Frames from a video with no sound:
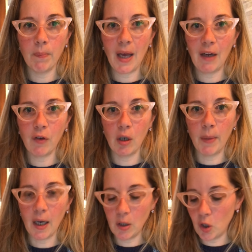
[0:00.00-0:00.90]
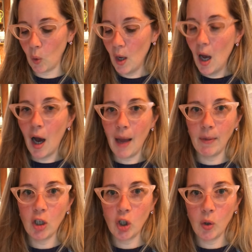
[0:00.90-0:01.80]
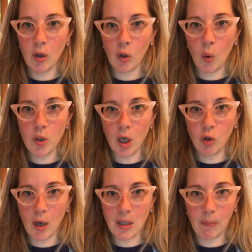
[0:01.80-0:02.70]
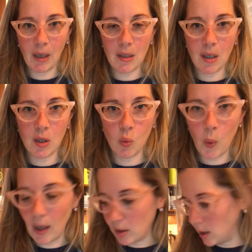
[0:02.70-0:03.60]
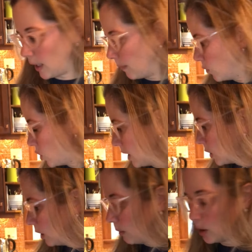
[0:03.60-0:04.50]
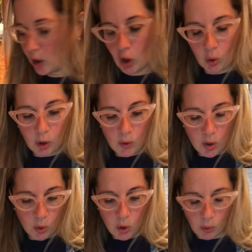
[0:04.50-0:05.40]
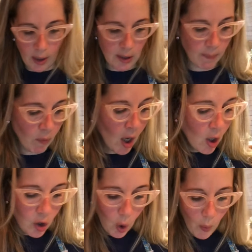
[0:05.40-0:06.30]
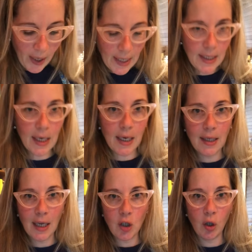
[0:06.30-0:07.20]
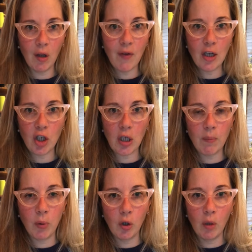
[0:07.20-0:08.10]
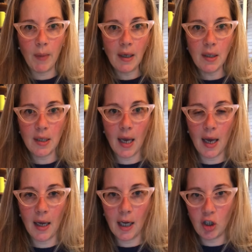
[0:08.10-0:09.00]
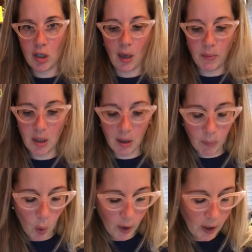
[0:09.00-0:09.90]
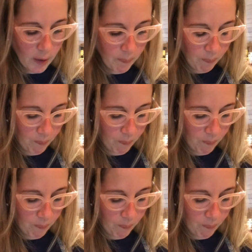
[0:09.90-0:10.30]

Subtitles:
bang for your buck. So I'm going to show you the coleslaw dressing mix as well today. So that's what I'm going to show you is those two things. So what I did is I took the veggie burger mix and I just dumped it in a bowl here.